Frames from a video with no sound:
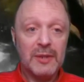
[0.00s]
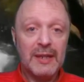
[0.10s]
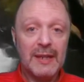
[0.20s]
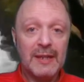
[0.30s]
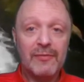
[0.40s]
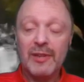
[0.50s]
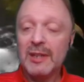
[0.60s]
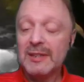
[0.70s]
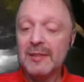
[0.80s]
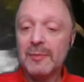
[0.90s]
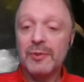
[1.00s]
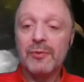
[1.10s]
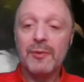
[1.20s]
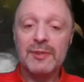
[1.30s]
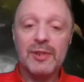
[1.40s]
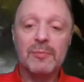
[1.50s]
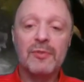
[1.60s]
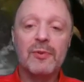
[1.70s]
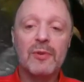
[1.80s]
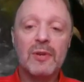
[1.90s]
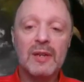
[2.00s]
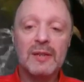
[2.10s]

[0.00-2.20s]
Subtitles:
to kick in, very similar to what we saw before.